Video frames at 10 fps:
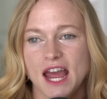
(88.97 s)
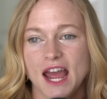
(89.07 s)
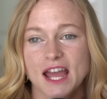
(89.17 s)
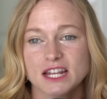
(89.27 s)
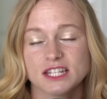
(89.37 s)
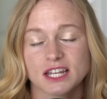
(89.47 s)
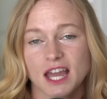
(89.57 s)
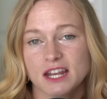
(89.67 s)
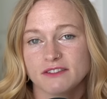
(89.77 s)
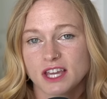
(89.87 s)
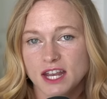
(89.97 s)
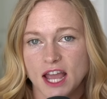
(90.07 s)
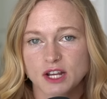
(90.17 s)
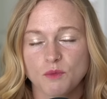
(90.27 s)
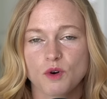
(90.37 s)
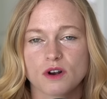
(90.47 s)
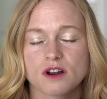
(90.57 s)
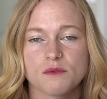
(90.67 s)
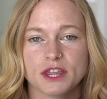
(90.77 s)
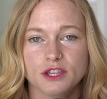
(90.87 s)
and to kind of connect
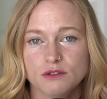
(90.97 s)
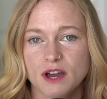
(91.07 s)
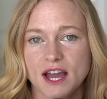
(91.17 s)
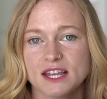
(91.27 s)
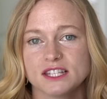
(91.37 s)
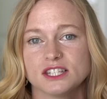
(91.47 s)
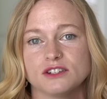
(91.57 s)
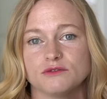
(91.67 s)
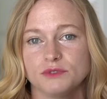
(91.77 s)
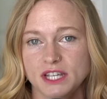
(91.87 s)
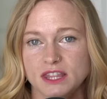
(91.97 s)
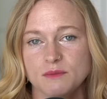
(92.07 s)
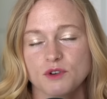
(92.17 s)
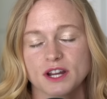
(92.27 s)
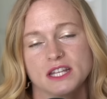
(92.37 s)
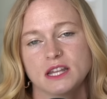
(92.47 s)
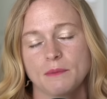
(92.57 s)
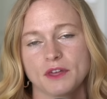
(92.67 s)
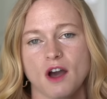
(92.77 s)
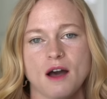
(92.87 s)
more with you guys, to read the more
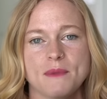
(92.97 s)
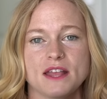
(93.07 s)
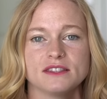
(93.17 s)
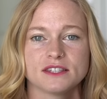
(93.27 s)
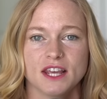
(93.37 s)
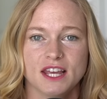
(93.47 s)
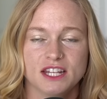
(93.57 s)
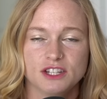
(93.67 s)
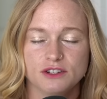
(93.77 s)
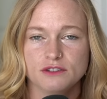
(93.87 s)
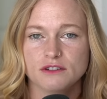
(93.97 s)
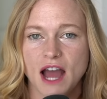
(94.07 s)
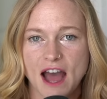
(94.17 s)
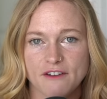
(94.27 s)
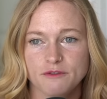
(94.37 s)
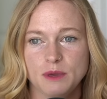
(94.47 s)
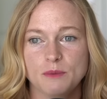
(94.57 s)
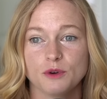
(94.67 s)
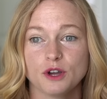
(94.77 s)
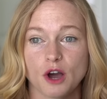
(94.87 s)
in-depth comments, to have
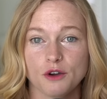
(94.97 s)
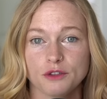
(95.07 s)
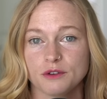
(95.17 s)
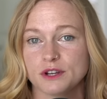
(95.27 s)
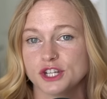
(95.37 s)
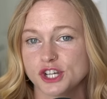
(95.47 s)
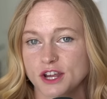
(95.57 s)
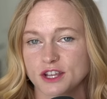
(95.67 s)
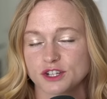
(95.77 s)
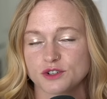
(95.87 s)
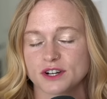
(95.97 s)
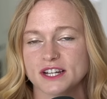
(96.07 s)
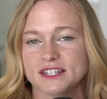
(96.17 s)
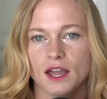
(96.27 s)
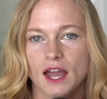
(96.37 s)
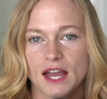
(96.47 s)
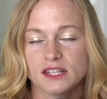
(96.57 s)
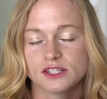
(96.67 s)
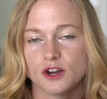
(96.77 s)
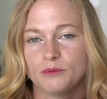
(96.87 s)
people go through and share their stories.
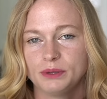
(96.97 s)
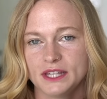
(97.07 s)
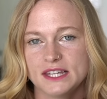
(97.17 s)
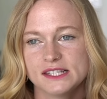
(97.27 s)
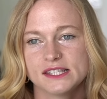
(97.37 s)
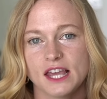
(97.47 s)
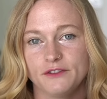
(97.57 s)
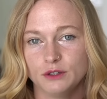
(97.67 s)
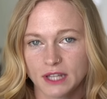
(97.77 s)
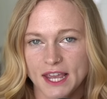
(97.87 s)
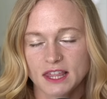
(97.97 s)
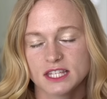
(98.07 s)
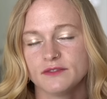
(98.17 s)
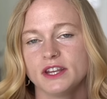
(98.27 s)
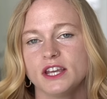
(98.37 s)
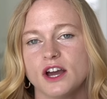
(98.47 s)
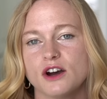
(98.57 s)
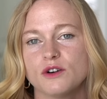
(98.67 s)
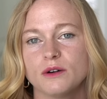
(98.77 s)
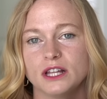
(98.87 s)
And so please if you like this
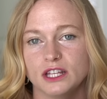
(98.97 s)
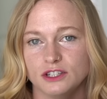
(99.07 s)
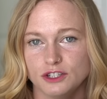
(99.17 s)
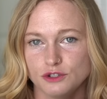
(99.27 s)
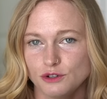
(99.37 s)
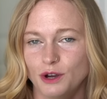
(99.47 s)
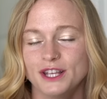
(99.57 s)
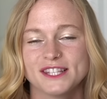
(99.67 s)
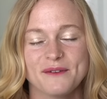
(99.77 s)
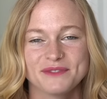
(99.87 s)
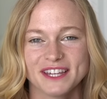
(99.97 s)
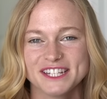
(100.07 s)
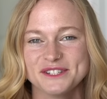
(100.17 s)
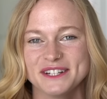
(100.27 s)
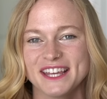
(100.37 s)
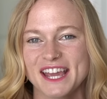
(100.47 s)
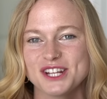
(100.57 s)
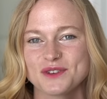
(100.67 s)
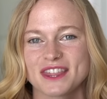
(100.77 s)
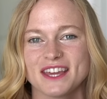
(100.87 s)
video, do something to
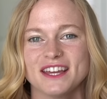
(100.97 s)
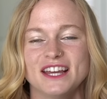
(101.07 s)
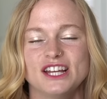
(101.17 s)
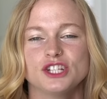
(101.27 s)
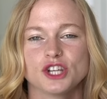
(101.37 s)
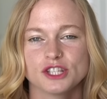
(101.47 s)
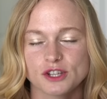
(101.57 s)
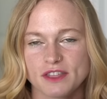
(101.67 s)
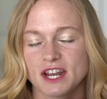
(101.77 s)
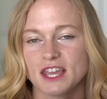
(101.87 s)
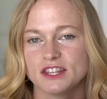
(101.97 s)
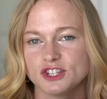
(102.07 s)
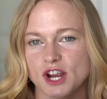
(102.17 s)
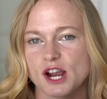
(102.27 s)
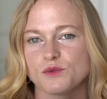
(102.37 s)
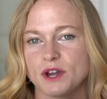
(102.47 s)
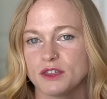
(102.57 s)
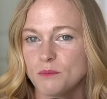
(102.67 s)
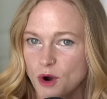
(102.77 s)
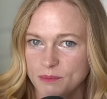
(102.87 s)
engage with it just so that it gets shared
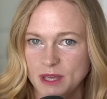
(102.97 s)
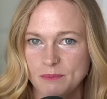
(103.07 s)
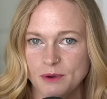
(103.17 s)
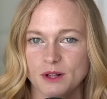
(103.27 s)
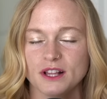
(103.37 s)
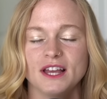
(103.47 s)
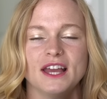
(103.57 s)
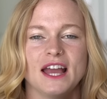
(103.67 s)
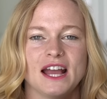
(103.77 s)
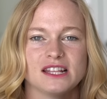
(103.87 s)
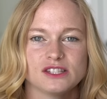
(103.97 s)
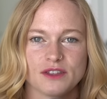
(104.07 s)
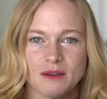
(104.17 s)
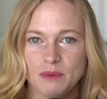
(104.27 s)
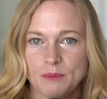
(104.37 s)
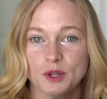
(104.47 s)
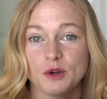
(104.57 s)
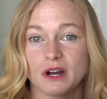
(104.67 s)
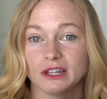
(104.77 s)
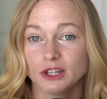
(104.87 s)
with more people and so that people
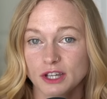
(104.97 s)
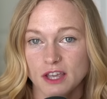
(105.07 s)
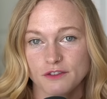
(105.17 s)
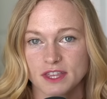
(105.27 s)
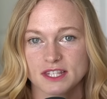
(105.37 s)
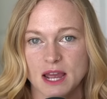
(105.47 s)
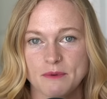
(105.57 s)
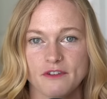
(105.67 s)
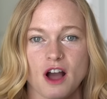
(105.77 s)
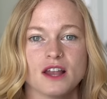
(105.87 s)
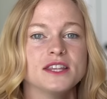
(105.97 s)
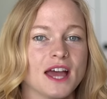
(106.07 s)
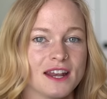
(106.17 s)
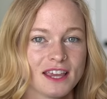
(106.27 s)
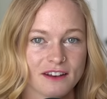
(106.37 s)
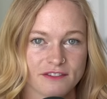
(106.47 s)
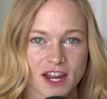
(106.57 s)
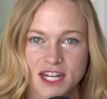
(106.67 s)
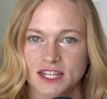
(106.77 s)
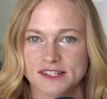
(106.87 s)
who are looking for this type of content can
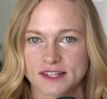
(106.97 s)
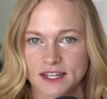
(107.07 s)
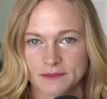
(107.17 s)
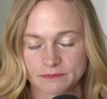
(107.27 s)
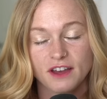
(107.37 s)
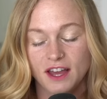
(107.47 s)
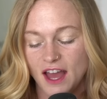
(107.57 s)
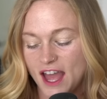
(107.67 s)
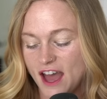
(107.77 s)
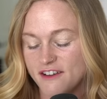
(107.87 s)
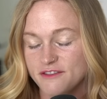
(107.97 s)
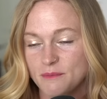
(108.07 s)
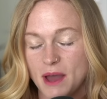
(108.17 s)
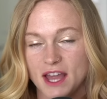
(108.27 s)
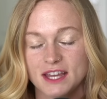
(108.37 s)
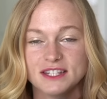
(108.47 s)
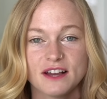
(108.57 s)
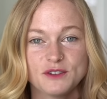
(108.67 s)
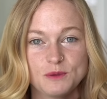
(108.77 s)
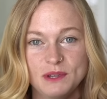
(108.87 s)
find it easily. I have my
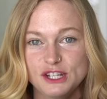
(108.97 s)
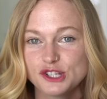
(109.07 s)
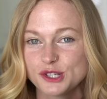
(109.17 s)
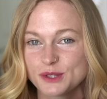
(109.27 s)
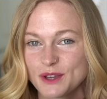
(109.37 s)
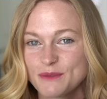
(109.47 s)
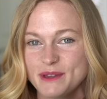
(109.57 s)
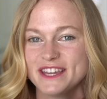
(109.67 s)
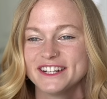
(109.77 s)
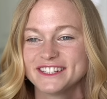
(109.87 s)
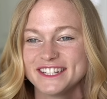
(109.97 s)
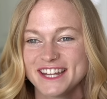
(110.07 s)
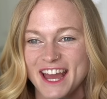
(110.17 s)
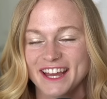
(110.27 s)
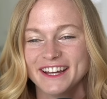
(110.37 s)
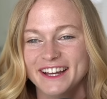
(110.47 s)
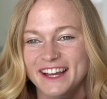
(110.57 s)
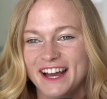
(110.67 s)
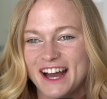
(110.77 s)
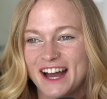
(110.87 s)
devil's bean juice with me here today
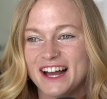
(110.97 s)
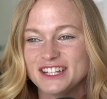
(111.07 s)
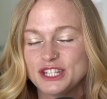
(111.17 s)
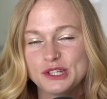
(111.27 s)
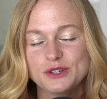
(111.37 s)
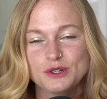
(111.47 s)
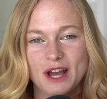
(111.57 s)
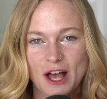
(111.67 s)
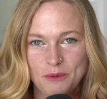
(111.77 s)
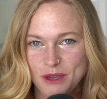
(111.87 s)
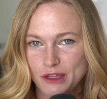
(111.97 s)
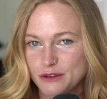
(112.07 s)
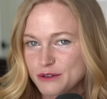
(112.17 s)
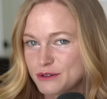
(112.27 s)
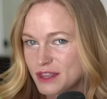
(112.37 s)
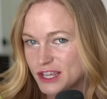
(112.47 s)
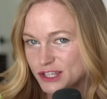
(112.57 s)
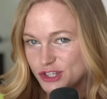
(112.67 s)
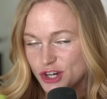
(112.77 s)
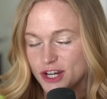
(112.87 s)
uh, to help me through this
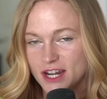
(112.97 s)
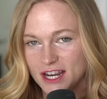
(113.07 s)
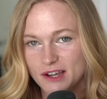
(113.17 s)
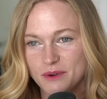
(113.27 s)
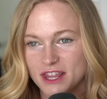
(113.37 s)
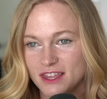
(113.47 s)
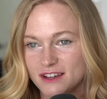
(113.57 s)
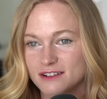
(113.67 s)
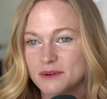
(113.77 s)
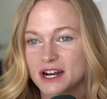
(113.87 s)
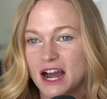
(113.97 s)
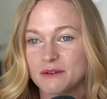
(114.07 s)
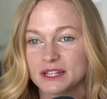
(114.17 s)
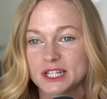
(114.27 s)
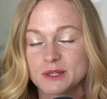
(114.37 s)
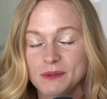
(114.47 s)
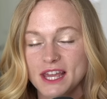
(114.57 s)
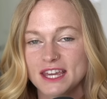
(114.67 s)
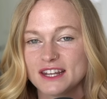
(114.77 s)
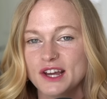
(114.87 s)
journey with you, where I will
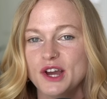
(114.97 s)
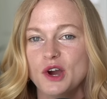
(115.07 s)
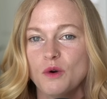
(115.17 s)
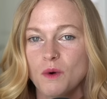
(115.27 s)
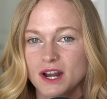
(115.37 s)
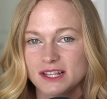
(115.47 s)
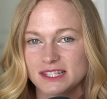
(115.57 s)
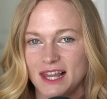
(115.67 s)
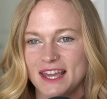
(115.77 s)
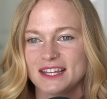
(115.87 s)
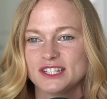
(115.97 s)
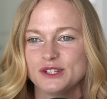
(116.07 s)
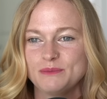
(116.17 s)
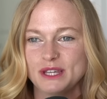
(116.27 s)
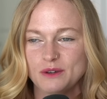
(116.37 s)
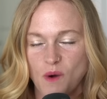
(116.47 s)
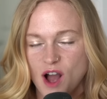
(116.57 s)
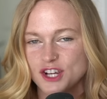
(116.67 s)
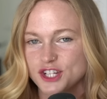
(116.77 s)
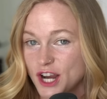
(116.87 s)
explain what it's like to be
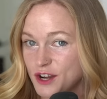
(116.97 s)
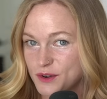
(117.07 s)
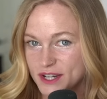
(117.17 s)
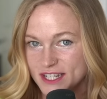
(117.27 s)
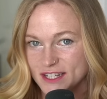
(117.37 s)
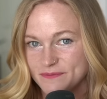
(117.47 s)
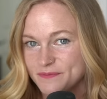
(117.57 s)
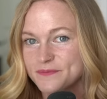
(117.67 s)
washed and anointed.